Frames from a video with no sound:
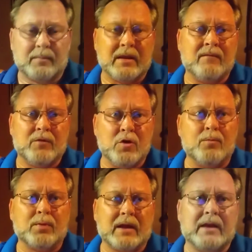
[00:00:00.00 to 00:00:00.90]
If you
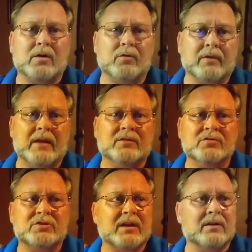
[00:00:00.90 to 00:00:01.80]
plan on raising
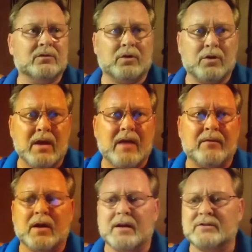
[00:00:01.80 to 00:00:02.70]
chickens or you have a
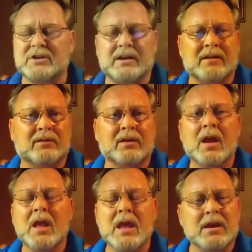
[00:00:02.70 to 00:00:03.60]
lot of chickens,
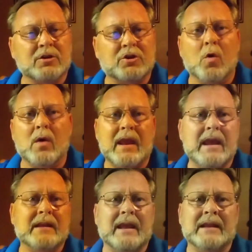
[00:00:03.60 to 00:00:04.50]
go
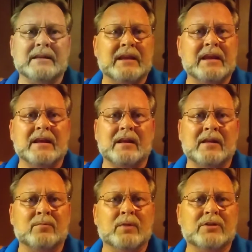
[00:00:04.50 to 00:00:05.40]
ahead and get
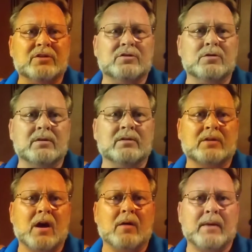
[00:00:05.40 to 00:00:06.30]
as much as you can
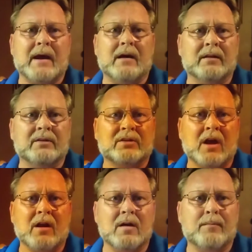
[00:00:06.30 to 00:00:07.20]
stockpile and
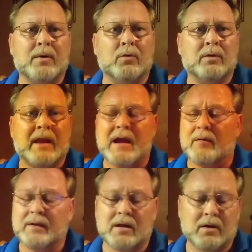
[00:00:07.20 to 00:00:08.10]
stock up on now,
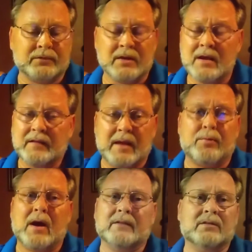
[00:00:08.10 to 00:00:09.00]
because that
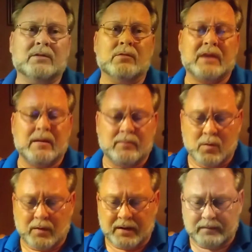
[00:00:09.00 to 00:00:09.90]
price is going to keep
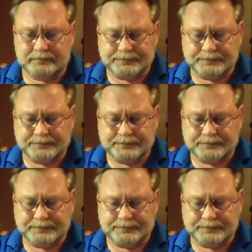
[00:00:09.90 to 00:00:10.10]
going up.